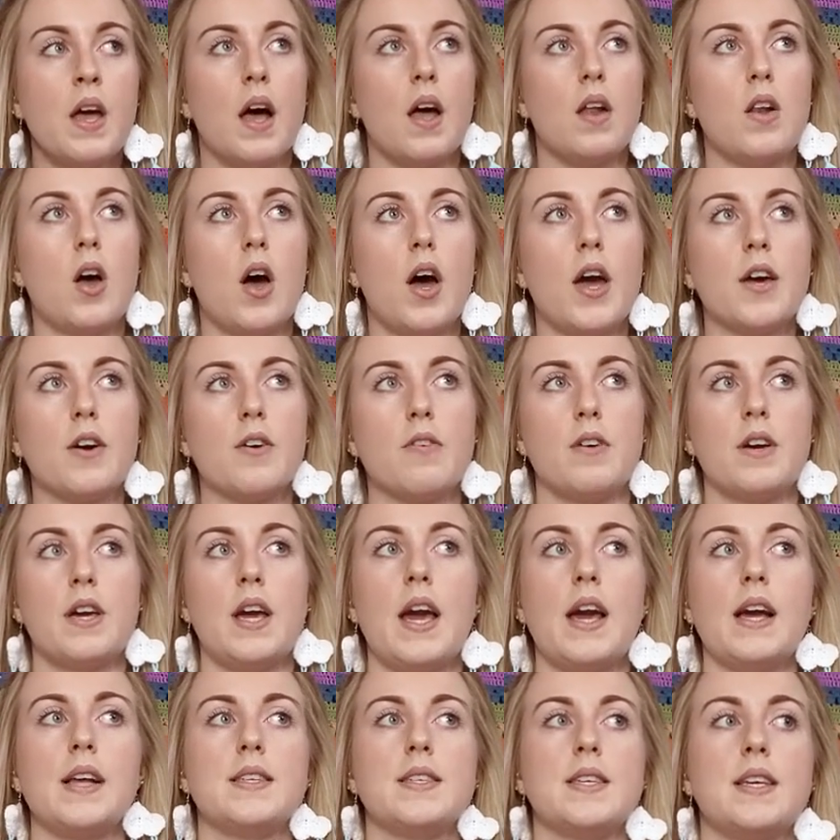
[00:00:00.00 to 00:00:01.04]
and I
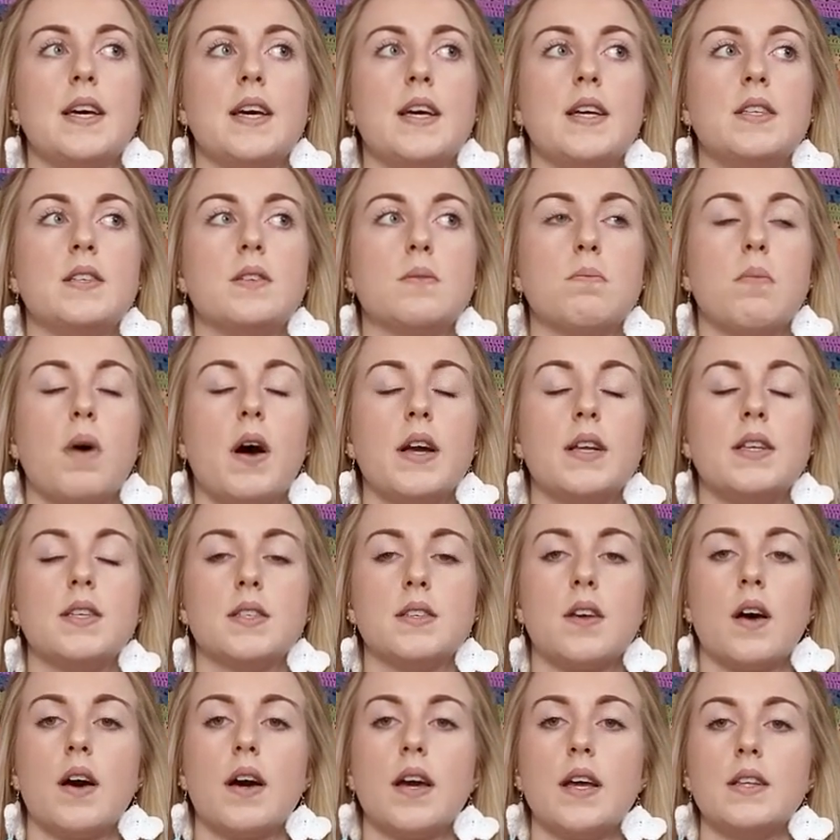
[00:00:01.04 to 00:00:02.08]
created my
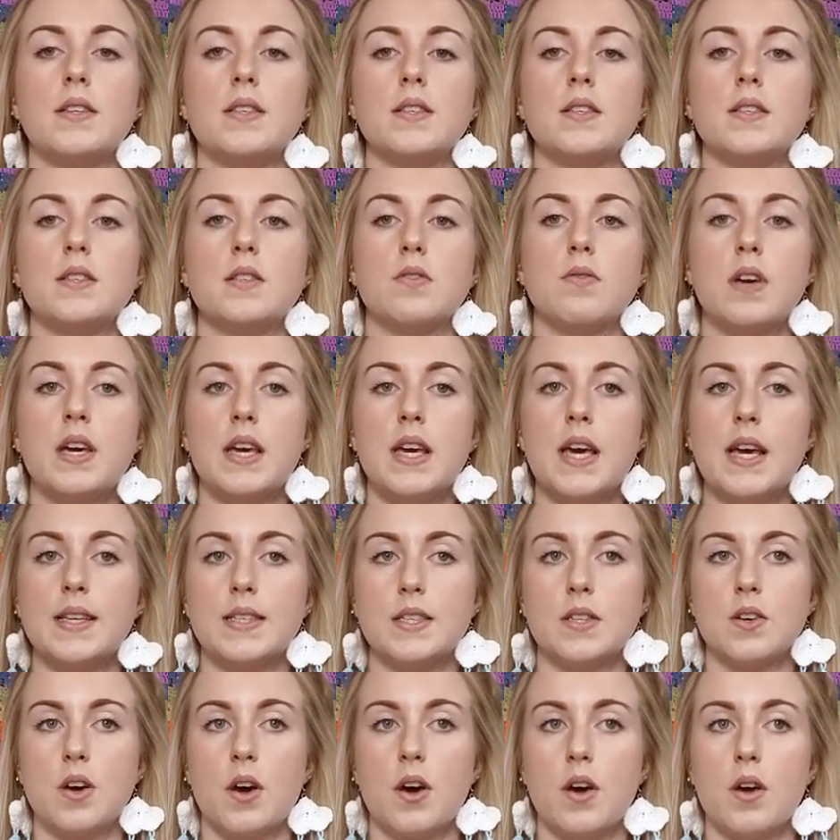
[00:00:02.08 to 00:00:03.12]
designs three
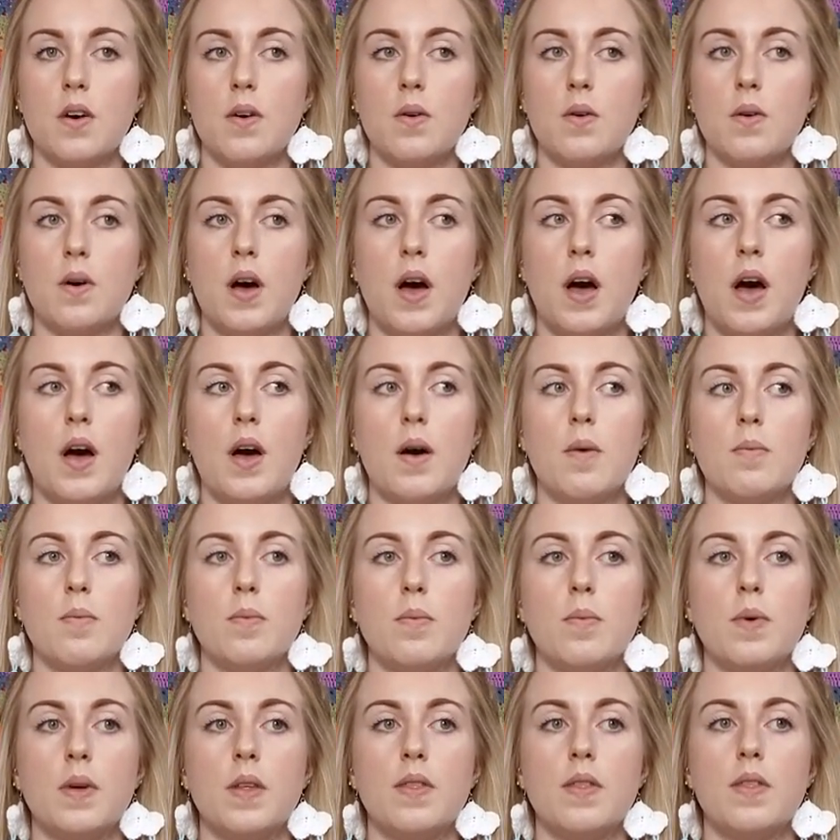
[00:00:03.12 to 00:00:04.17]
years ago
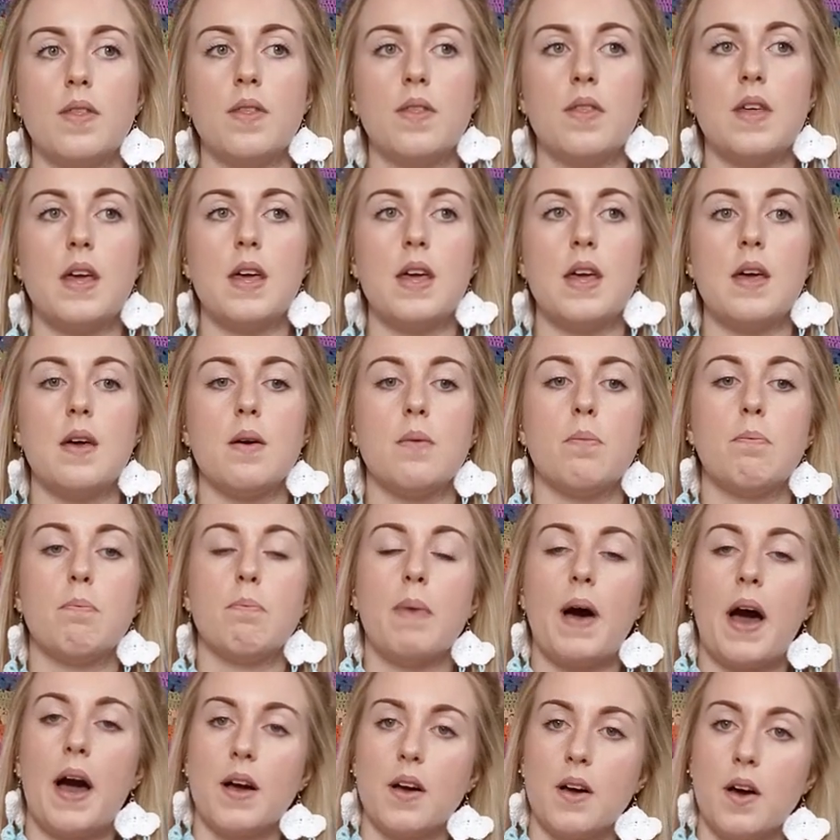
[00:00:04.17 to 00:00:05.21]
um, with the
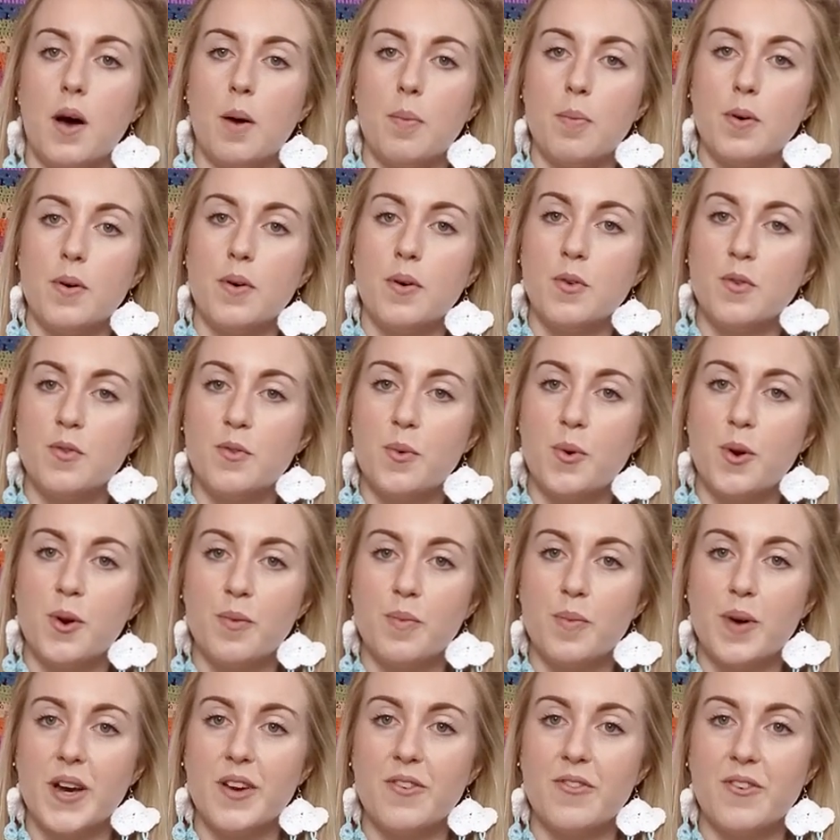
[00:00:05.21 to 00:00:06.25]
backup of one
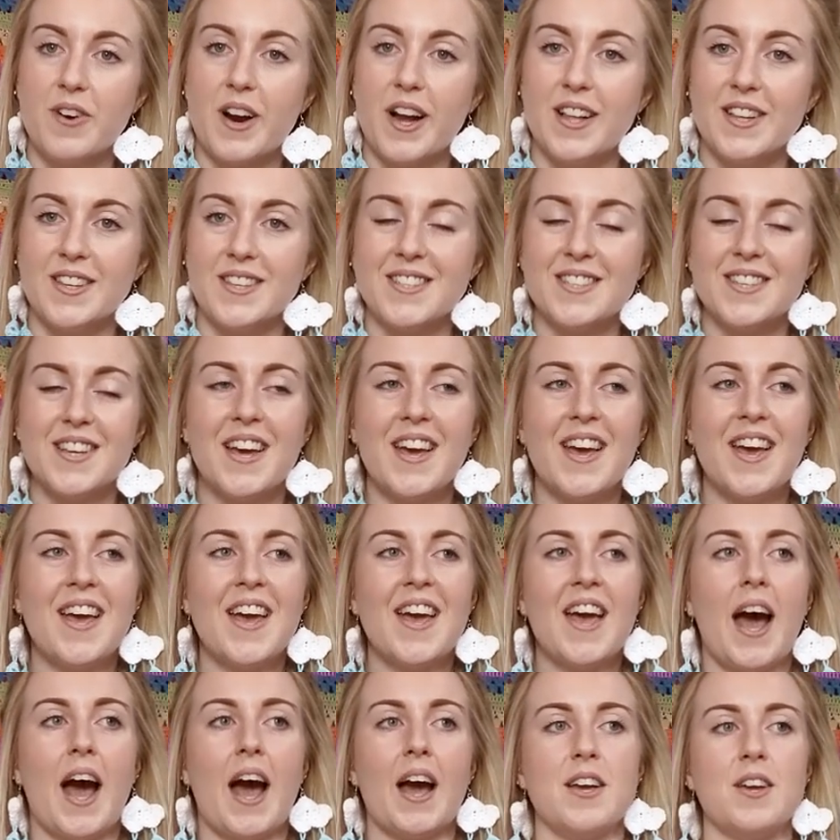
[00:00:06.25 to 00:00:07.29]
of my friends
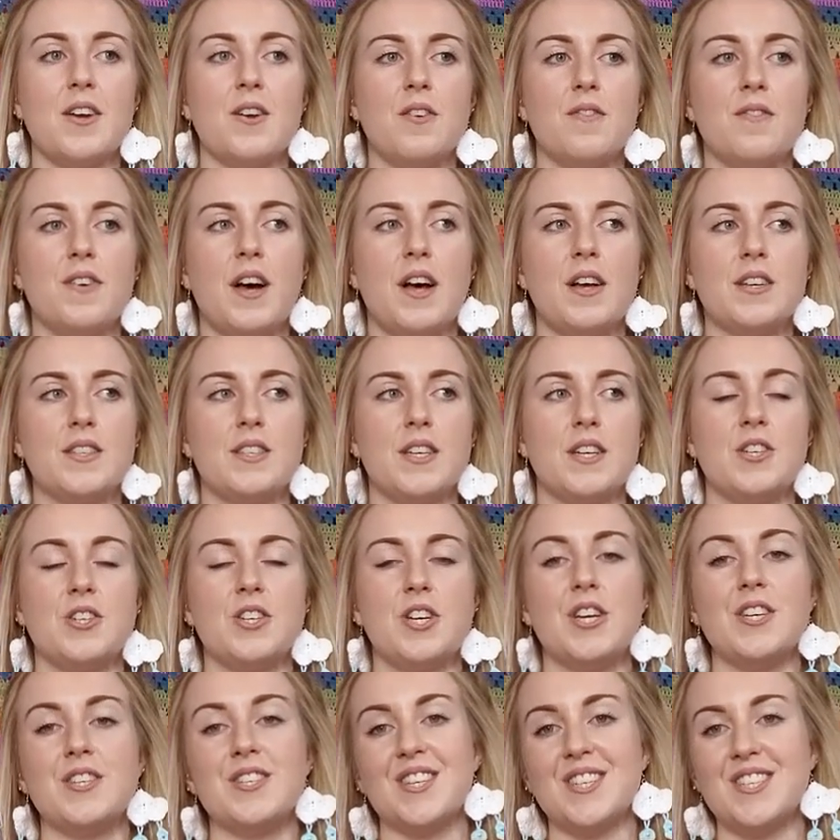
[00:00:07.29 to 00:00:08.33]
at university.
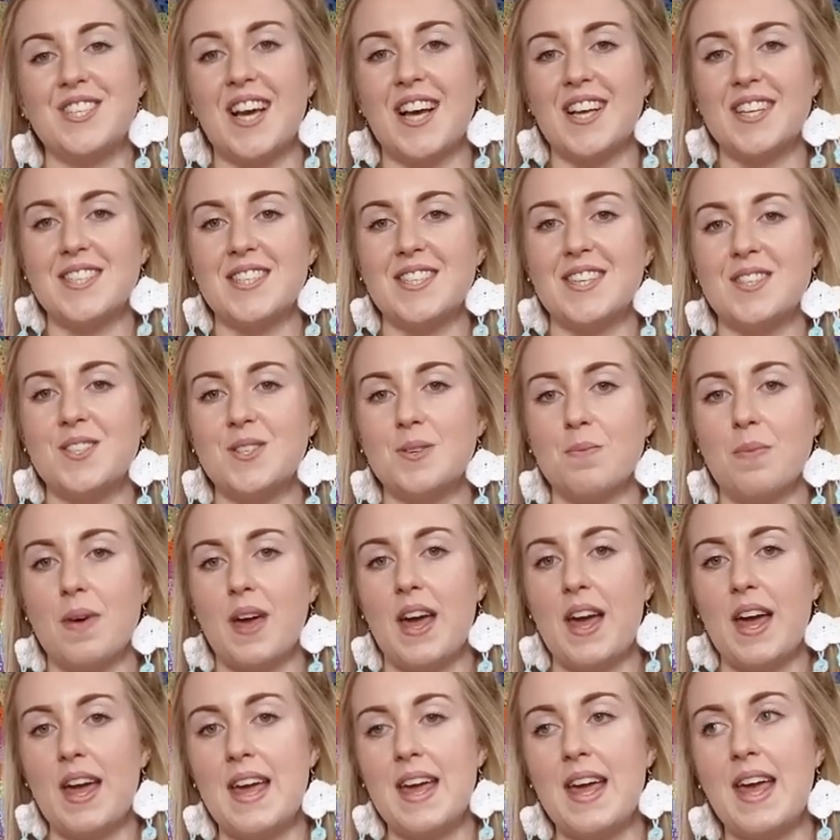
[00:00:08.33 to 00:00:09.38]
She suggested to
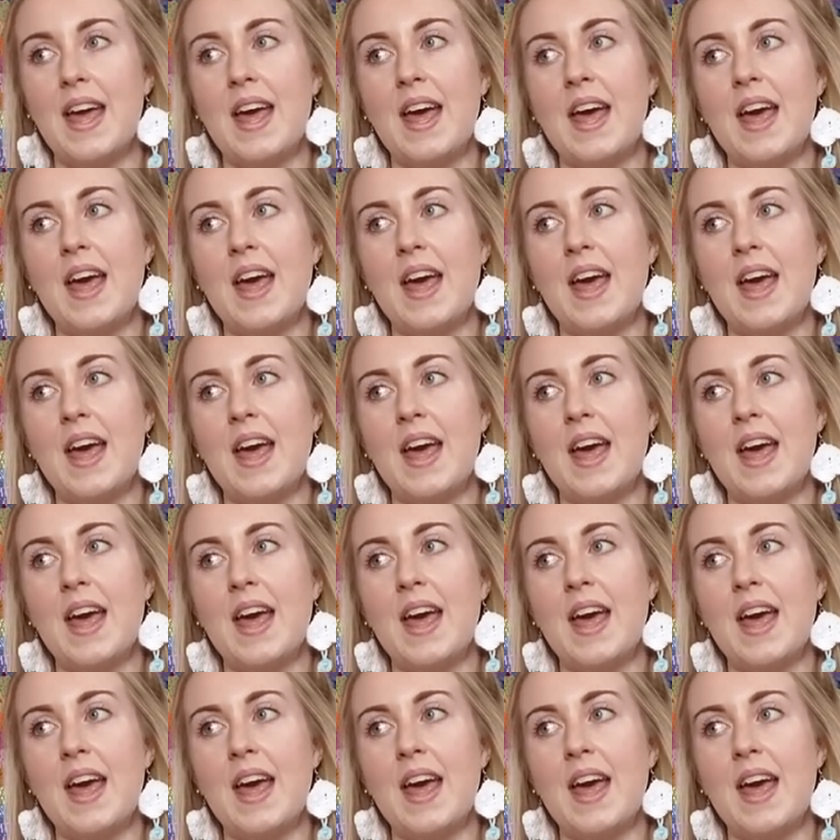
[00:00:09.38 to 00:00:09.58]
me